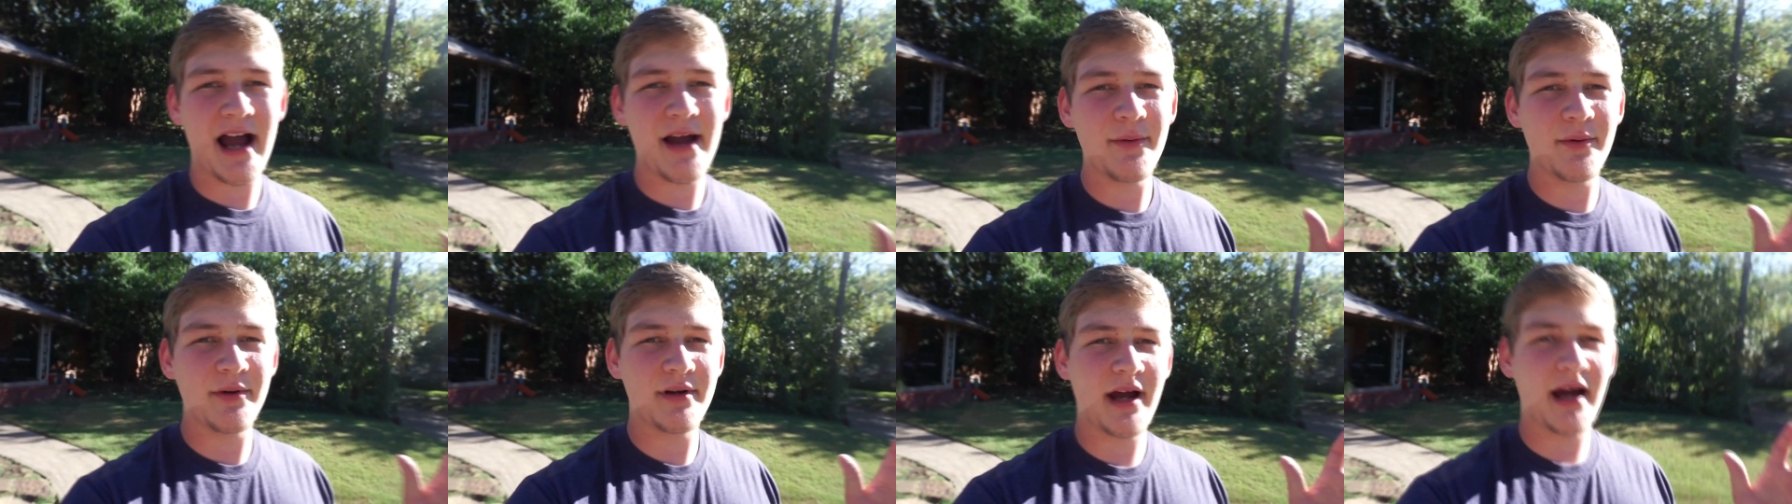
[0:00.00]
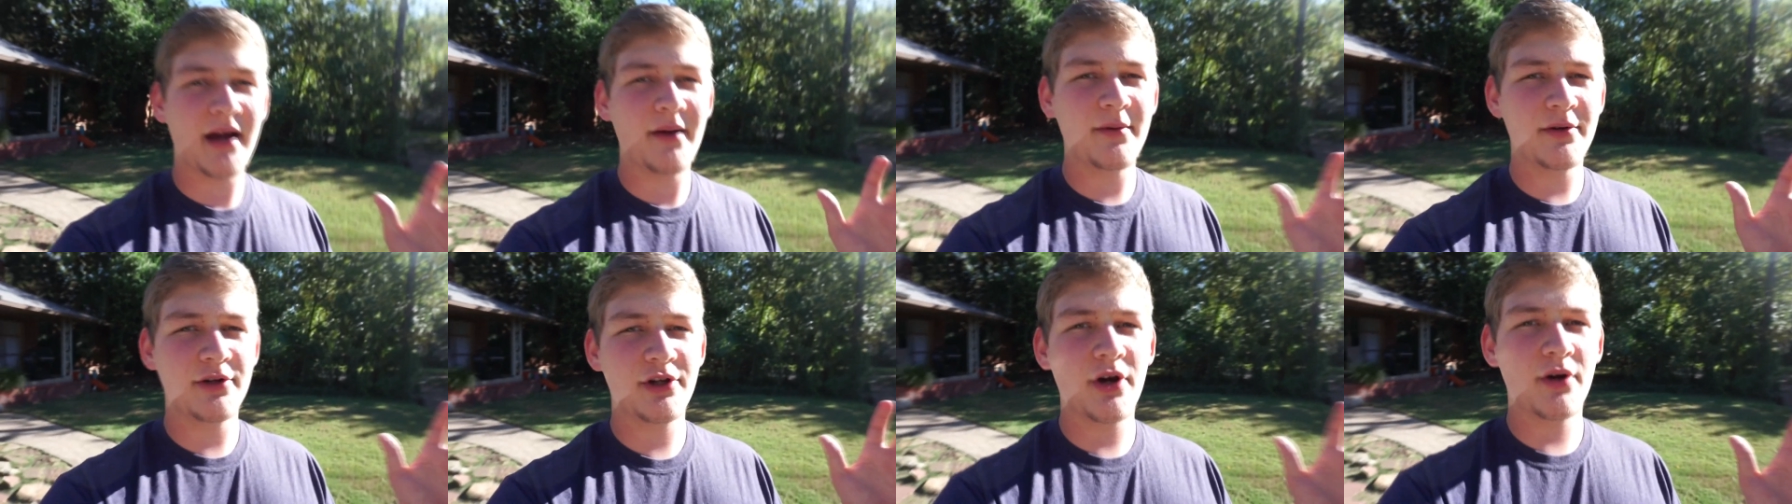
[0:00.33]
I would
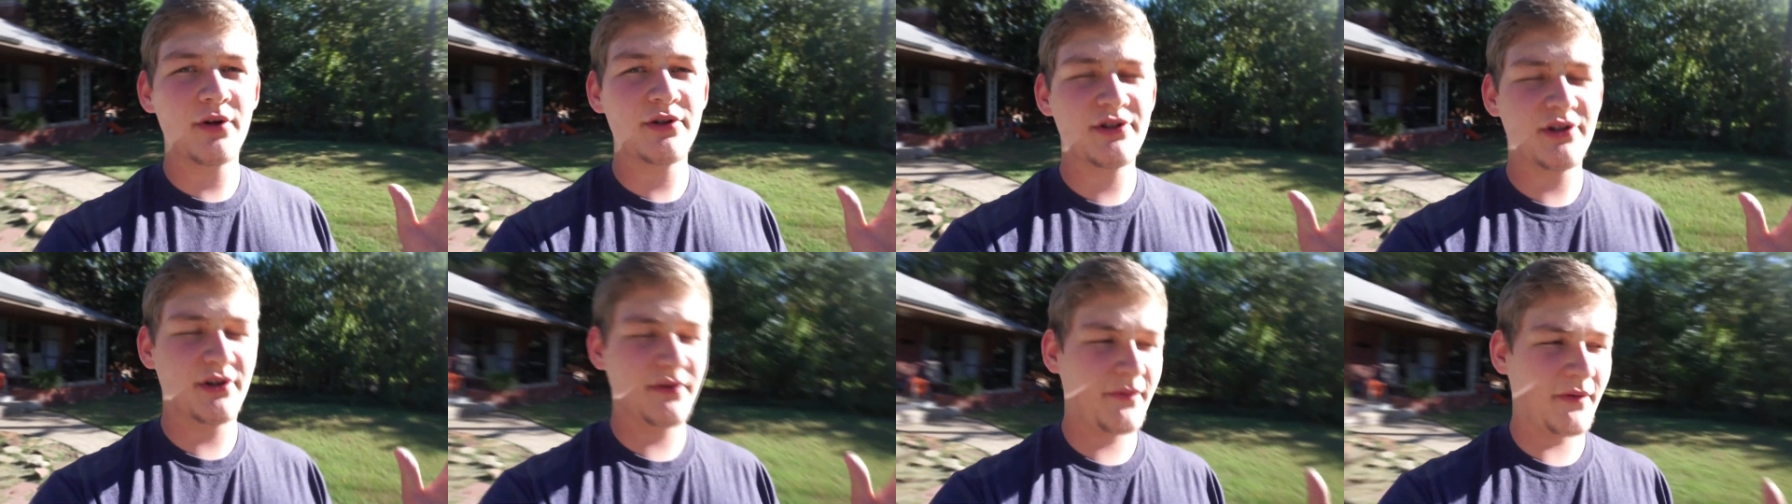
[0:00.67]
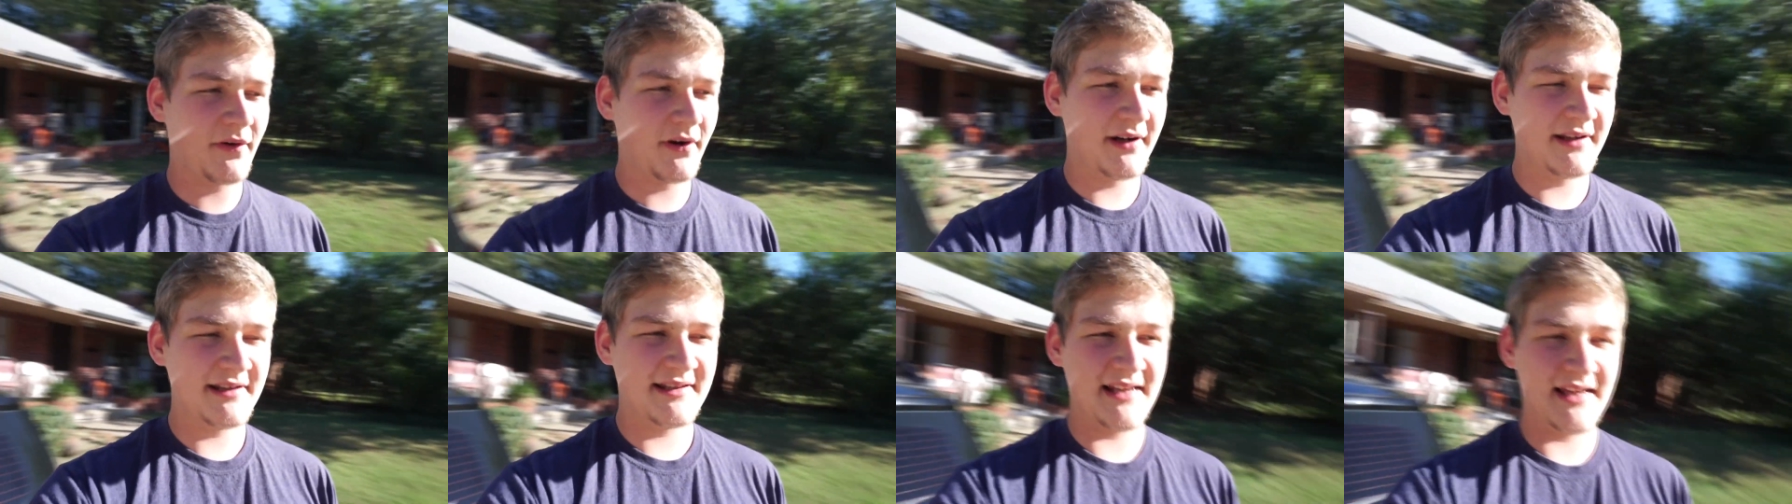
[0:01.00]
I would go so
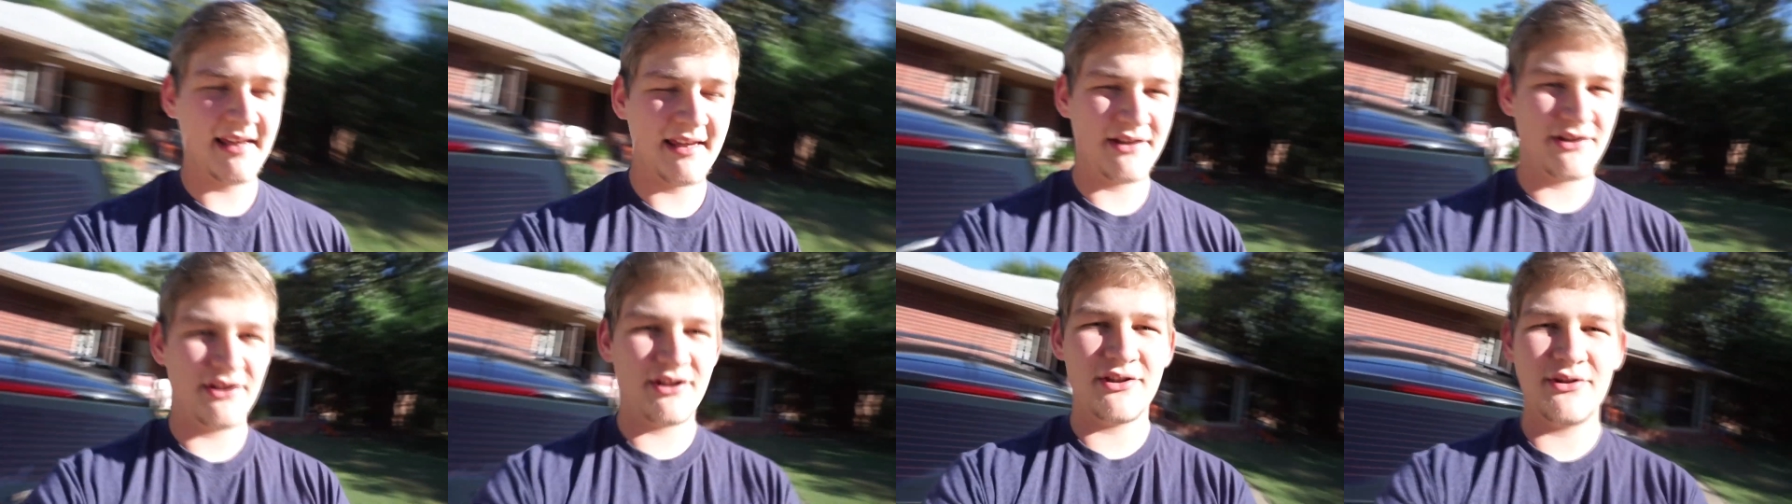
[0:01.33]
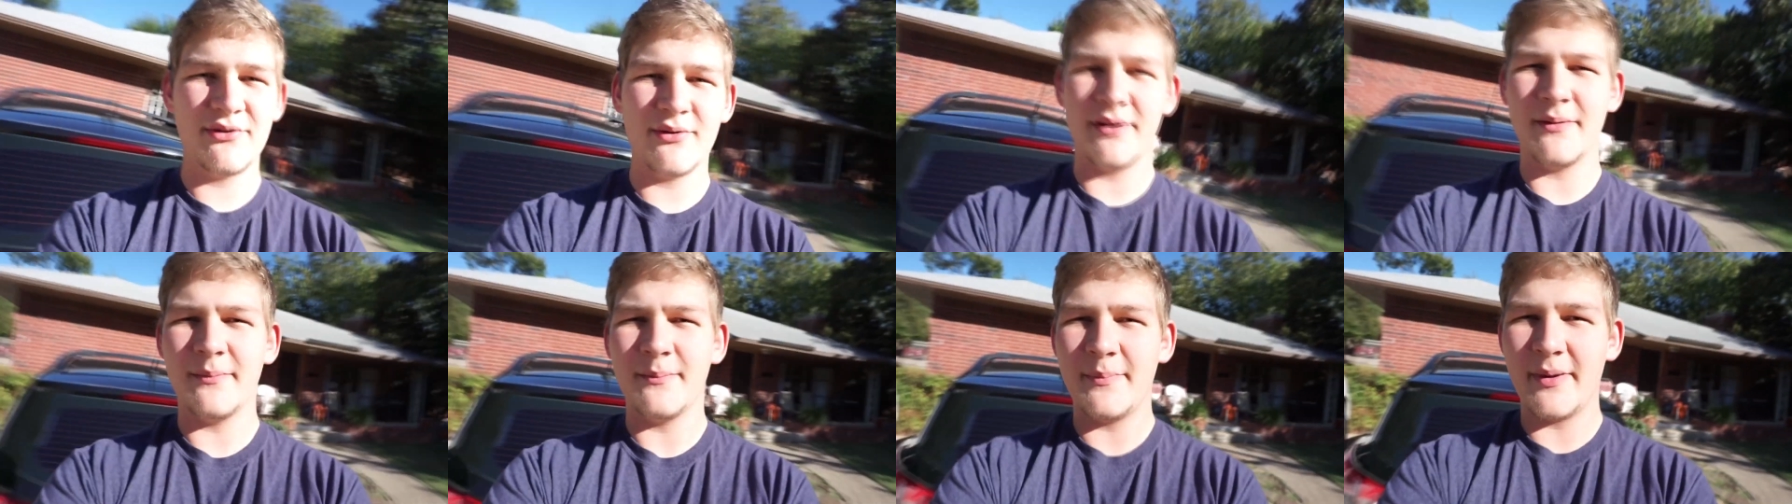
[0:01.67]
far to say that she's
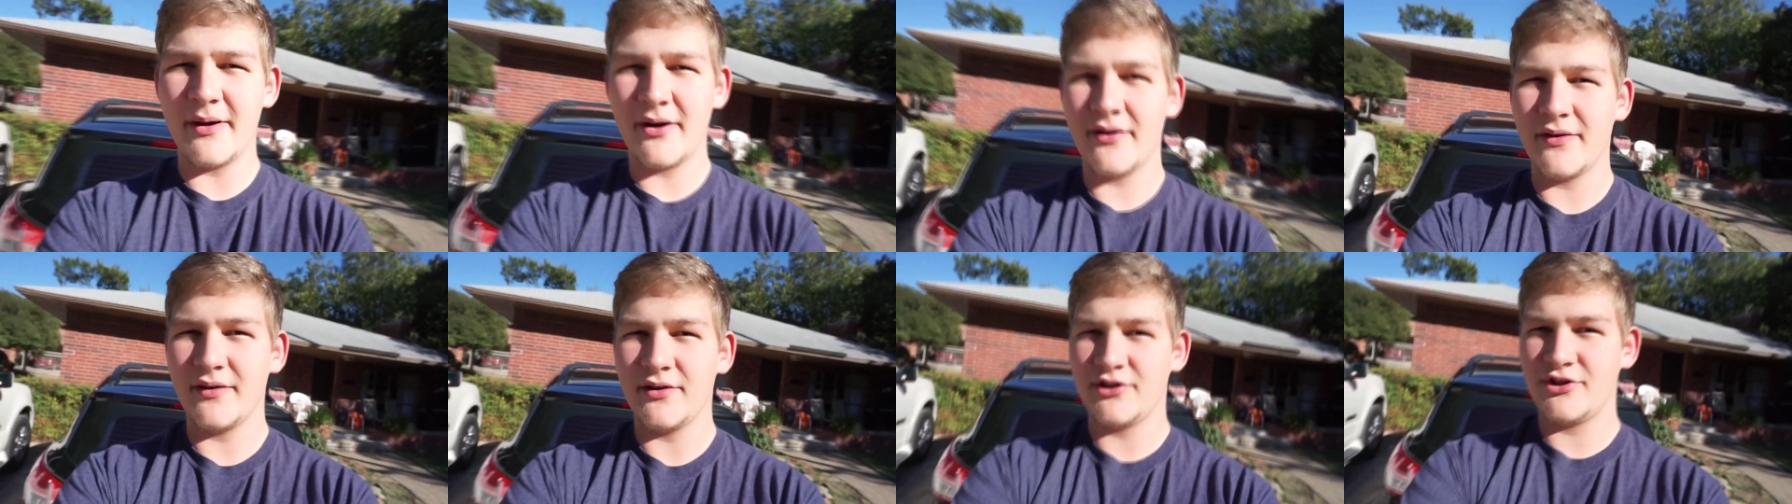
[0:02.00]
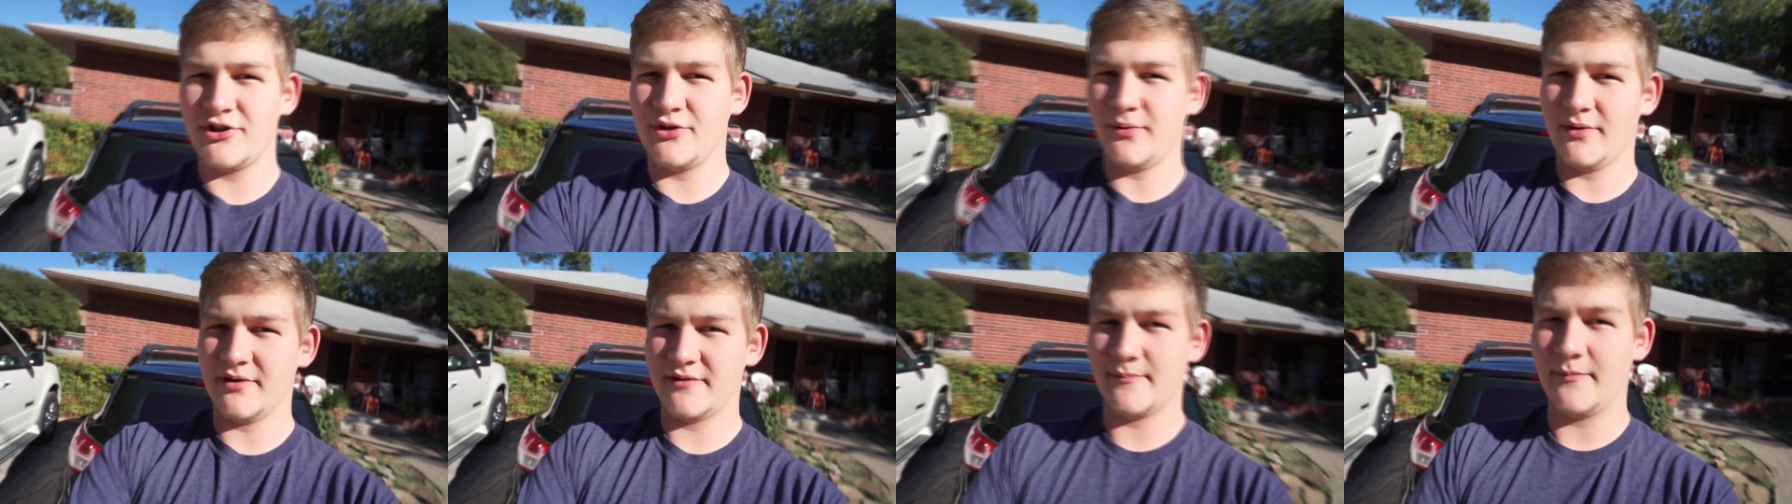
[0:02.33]
doing better than
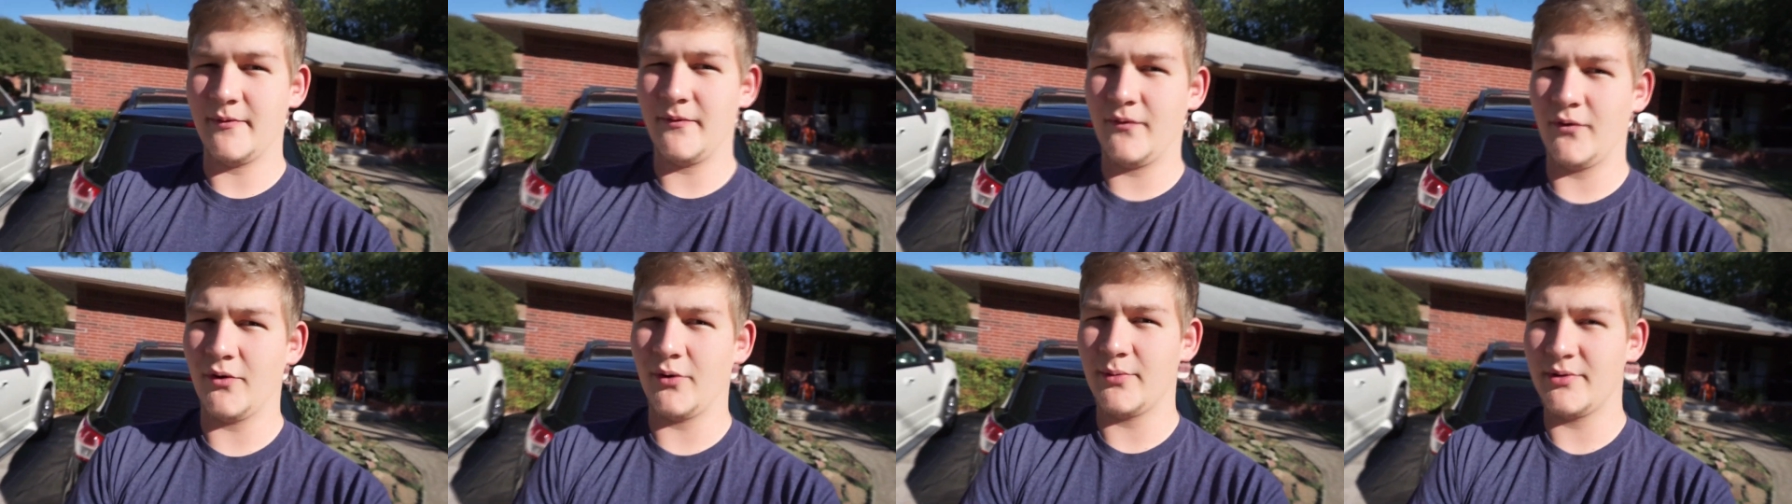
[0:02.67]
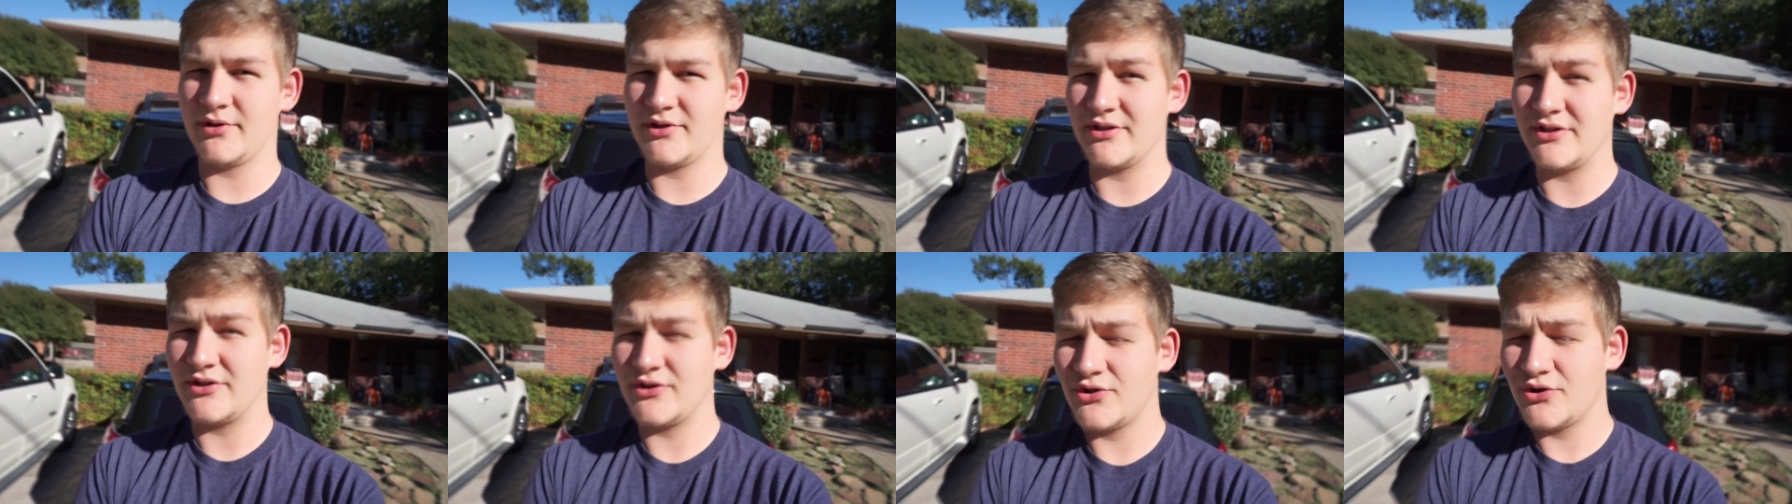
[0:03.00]
she was before, which is